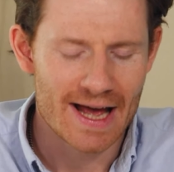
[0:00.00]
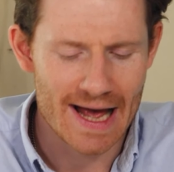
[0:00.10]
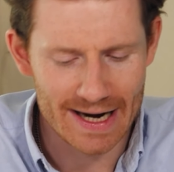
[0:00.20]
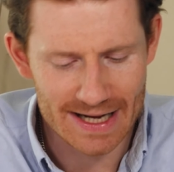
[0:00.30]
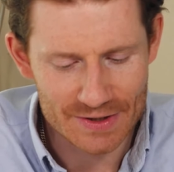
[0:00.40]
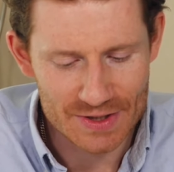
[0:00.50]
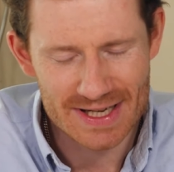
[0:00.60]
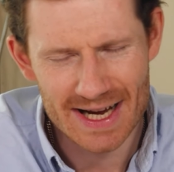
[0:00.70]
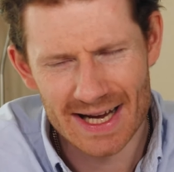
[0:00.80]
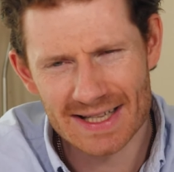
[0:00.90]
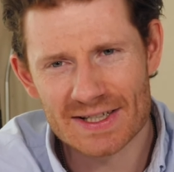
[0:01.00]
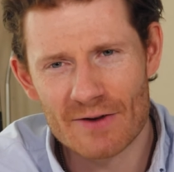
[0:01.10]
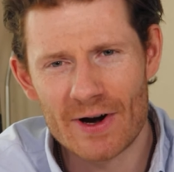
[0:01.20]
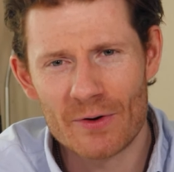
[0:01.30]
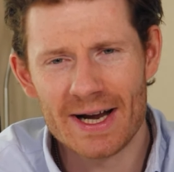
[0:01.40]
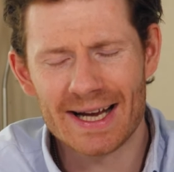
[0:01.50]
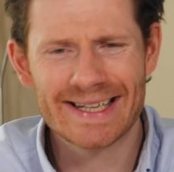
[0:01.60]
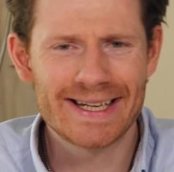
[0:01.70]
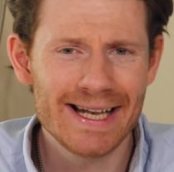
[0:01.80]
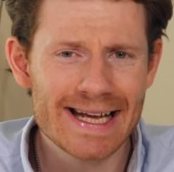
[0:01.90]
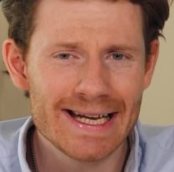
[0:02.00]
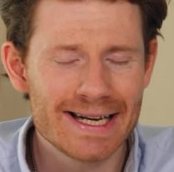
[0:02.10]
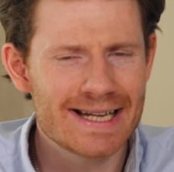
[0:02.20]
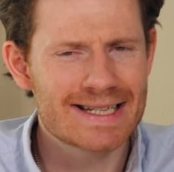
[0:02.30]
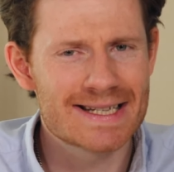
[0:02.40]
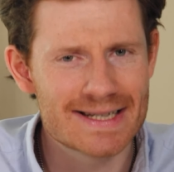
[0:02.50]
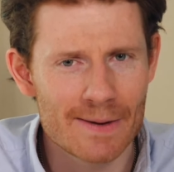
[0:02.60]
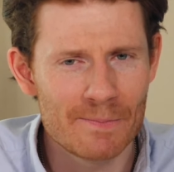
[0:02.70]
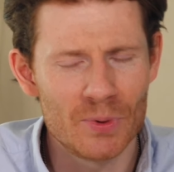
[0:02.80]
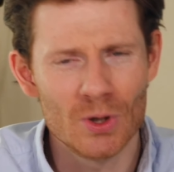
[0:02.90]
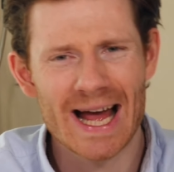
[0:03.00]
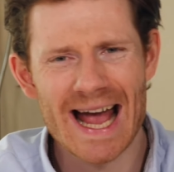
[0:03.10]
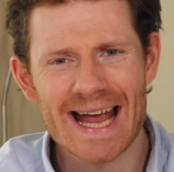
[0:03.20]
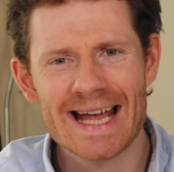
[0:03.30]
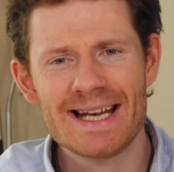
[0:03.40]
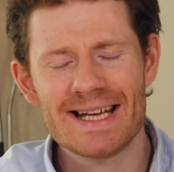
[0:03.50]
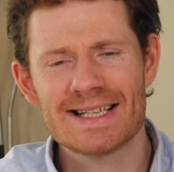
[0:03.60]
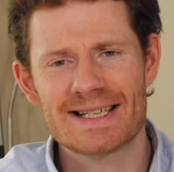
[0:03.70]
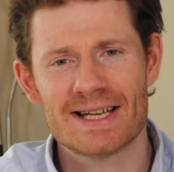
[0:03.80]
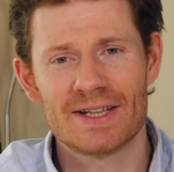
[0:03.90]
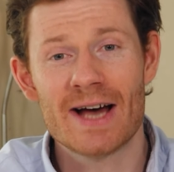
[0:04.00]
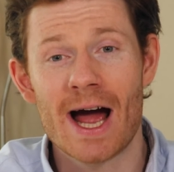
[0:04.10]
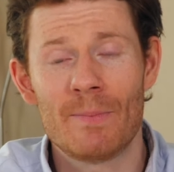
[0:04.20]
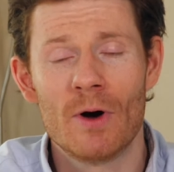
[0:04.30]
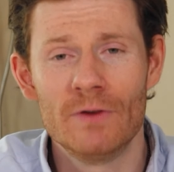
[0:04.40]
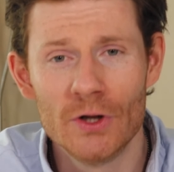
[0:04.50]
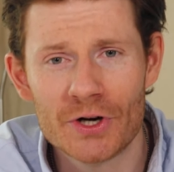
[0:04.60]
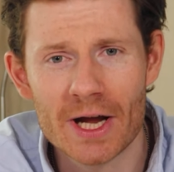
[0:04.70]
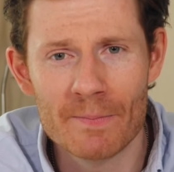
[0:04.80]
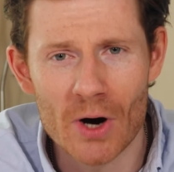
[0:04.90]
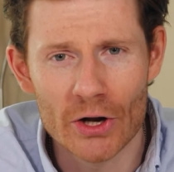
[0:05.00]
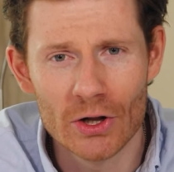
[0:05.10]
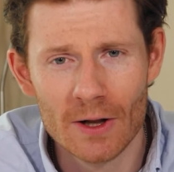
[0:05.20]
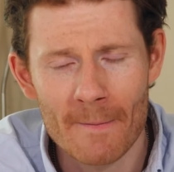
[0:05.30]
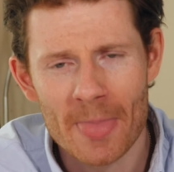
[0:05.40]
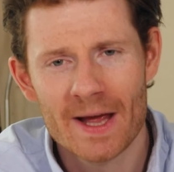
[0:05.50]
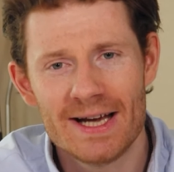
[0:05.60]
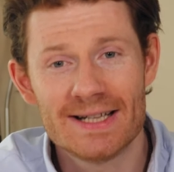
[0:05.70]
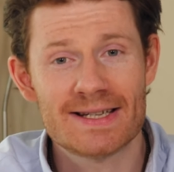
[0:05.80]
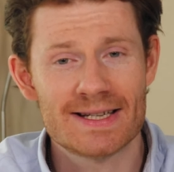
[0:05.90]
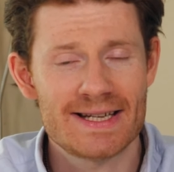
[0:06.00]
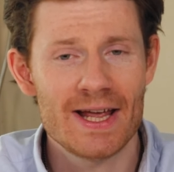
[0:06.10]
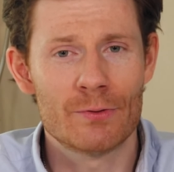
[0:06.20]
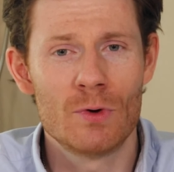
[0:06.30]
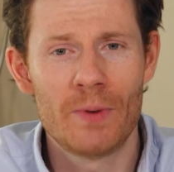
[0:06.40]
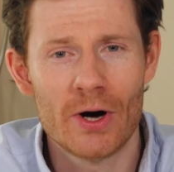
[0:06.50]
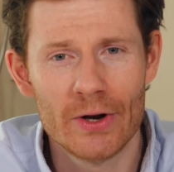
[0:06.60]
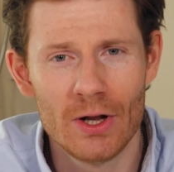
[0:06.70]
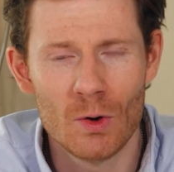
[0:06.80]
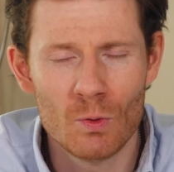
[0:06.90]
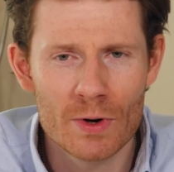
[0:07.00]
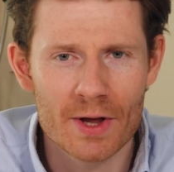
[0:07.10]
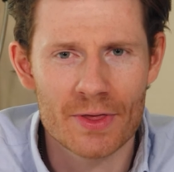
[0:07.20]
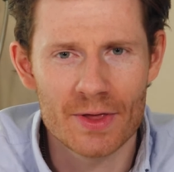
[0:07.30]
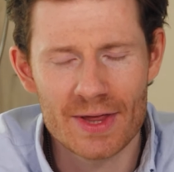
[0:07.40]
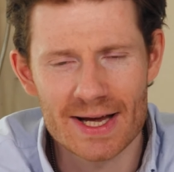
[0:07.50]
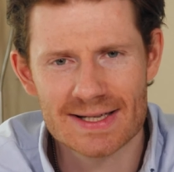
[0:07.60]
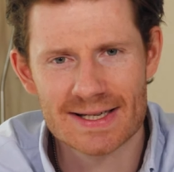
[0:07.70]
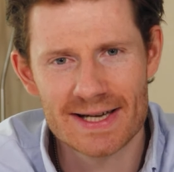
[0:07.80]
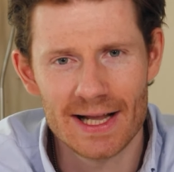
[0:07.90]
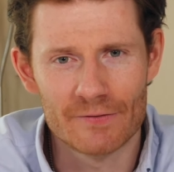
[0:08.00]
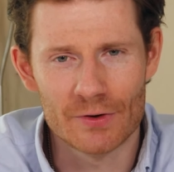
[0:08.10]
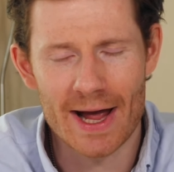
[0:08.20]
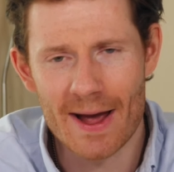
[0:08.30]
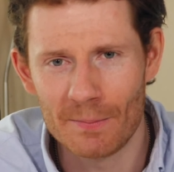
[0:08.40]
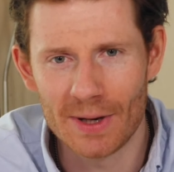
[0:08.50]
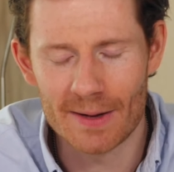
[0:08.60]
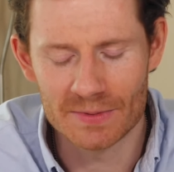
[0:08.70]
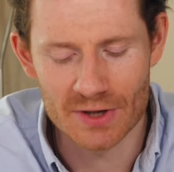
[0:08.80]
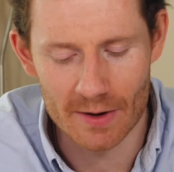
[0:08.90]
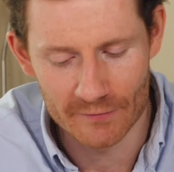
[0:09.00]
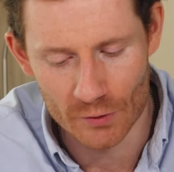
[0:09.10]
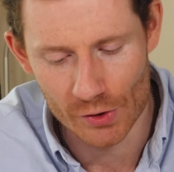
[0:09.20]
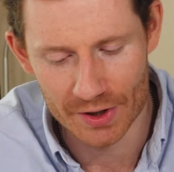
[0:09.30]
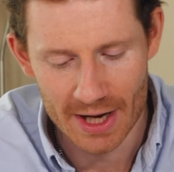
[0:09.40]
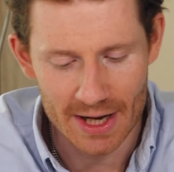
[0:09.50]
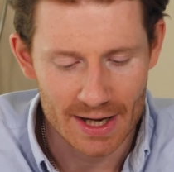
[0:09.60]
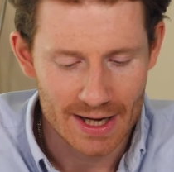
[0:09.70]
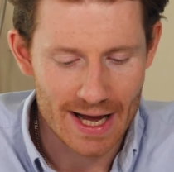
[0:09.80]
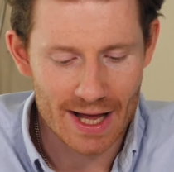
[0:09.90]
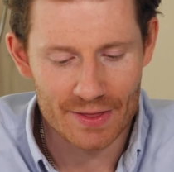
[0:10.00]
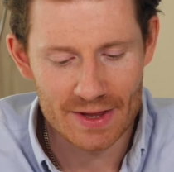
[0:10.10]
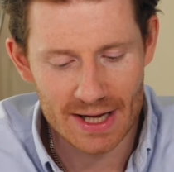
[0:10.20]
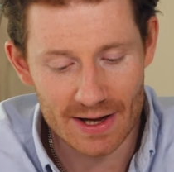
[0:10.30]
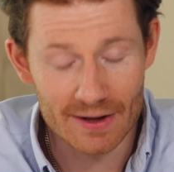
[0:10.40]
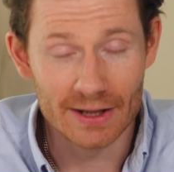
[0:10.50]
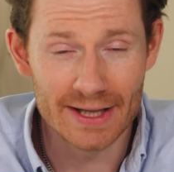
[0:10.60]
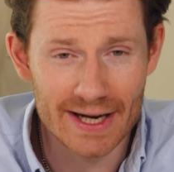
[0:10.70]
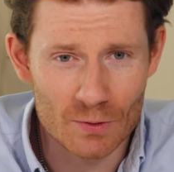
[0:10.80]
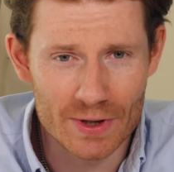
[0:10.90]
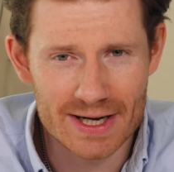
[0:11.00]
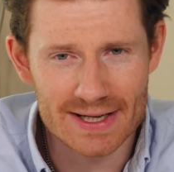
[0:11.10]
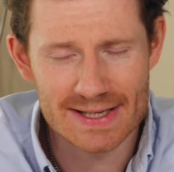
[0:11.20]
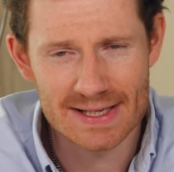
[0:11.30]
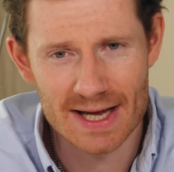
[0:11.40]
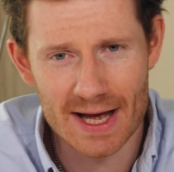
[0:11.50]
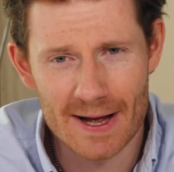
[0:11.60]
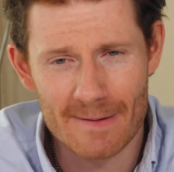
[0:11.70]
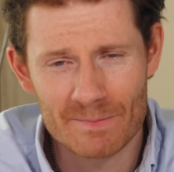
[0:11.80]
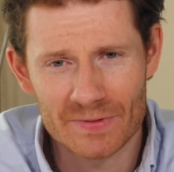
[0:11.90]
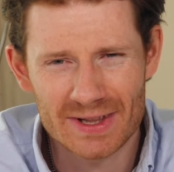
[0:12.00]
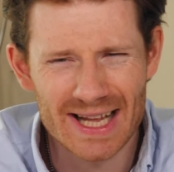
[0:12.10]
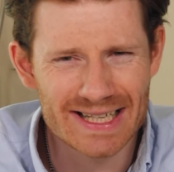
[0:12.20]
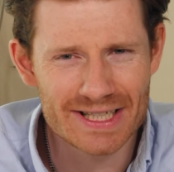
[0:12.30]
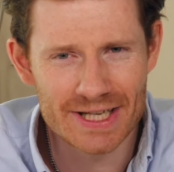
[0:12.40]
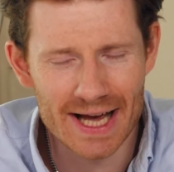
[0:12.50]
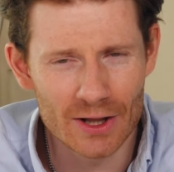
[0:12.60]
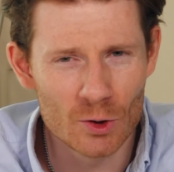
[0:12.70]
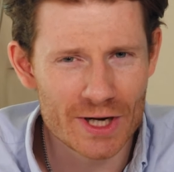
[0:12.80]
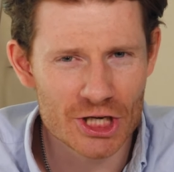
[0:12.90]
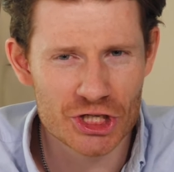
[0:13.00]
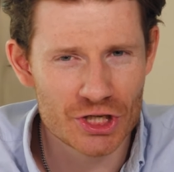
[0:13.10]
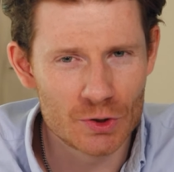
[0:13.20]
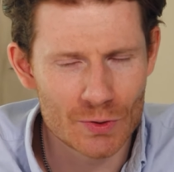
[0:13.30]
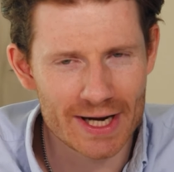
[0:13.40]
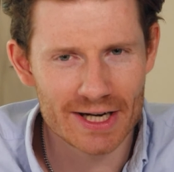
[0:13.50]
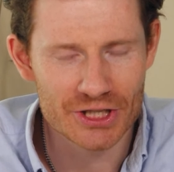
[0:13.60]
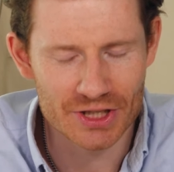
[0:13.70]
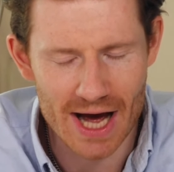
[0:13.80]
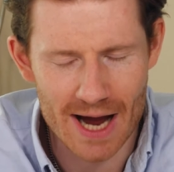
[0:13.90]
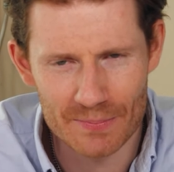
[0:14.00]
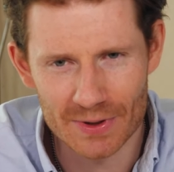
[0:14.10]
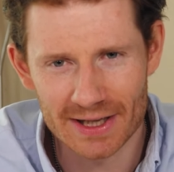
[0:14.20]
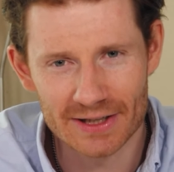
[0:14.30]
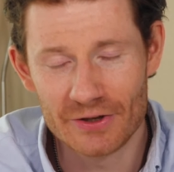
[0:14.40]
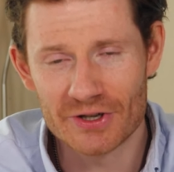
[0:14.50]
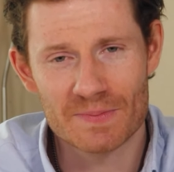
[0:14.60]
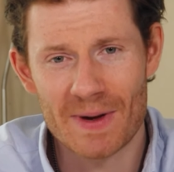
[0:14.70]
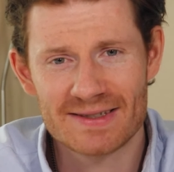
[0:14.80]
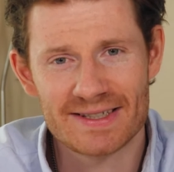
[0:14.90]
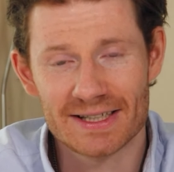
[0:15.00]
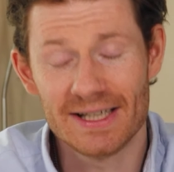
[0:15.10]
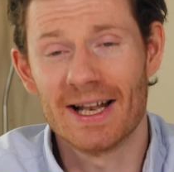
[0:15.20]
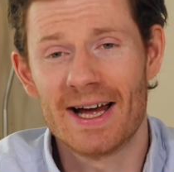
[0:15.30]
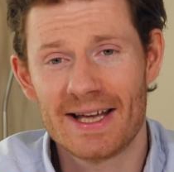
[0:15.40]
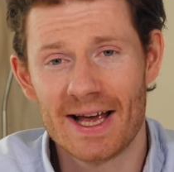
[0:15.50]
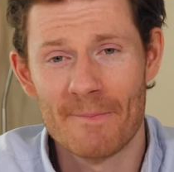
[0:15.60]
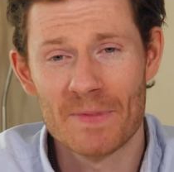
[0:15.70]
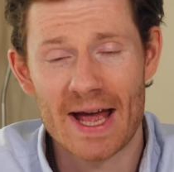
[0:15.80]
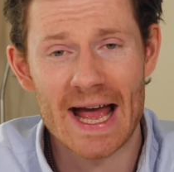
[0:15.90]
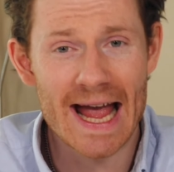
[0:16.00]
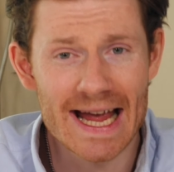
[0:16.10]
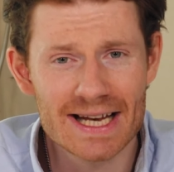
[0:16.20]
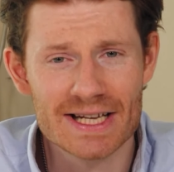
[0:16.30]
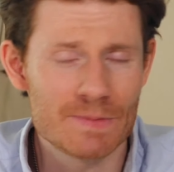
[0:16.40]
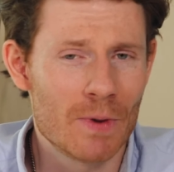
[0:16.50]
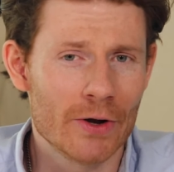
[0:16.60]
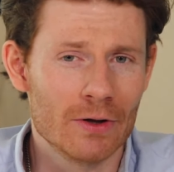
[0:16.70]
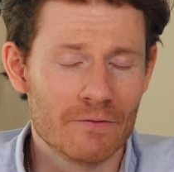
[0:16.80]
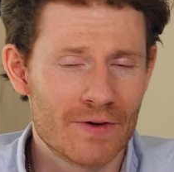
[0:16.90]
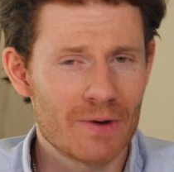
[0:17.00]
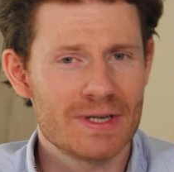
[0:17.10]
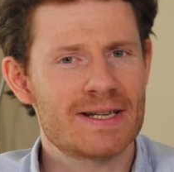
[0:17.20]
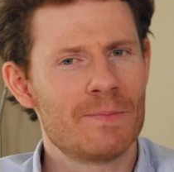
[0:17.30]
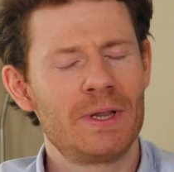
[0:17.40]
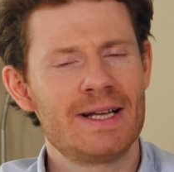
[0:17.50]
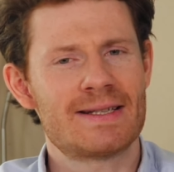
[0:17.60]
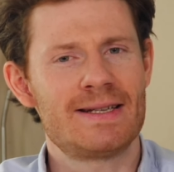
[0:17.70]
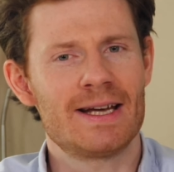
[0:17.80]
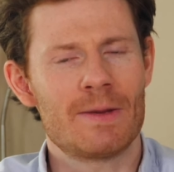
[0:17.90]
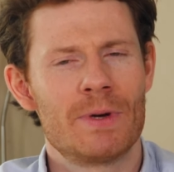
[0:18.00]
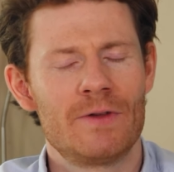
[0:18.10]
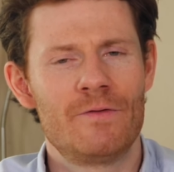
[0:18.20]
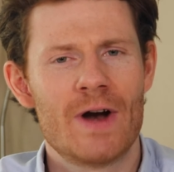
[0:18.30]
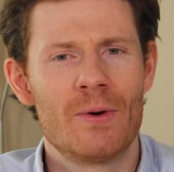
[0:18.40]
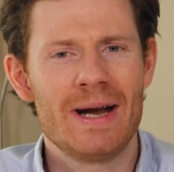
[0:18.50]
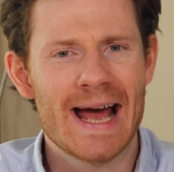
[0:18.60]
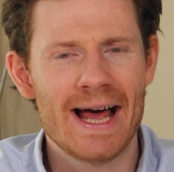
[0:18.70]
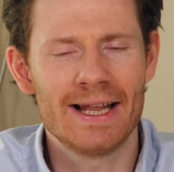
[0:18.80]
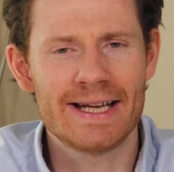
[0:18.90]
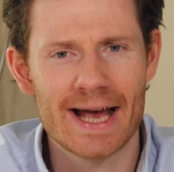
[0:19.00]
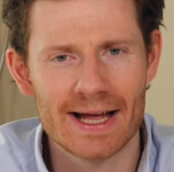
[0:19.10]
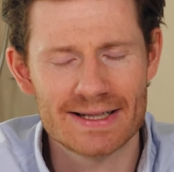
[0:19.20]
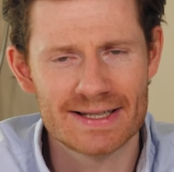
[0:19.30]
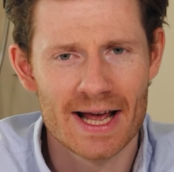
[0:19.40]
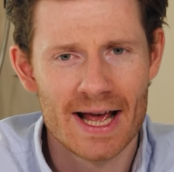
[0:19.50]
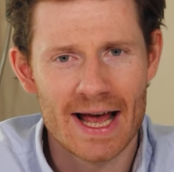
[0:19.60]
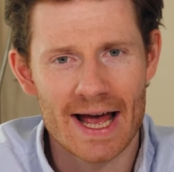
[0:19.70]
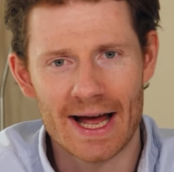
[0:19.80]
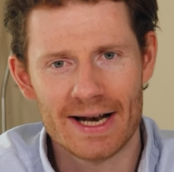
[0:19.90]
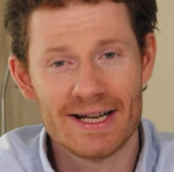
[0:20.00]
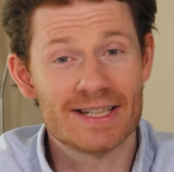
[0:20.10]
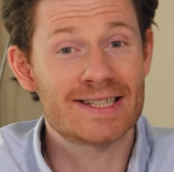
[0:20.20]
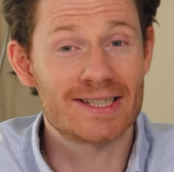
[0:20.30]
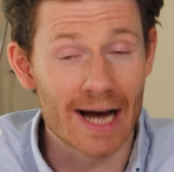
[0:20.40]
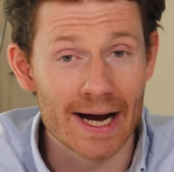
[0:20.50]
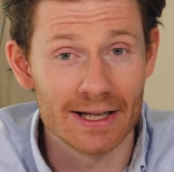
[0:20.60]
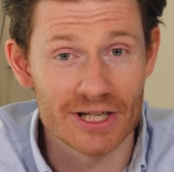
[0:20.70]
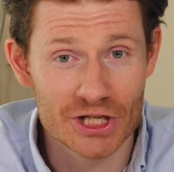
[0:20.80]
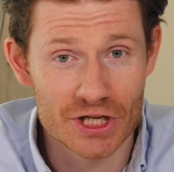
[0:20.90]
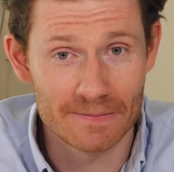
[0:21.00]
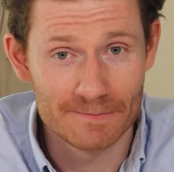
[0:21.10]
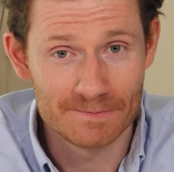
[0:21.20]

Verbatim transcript: And as you see, it's a very clean, simple 80s type of looking bottle. It's a see-through bottle with the silver emblem Tom Ford and the liquid is um, like yellowish, greenish type and it looks basically like a 80s bottle. Very simplistic but very elegant and stylish.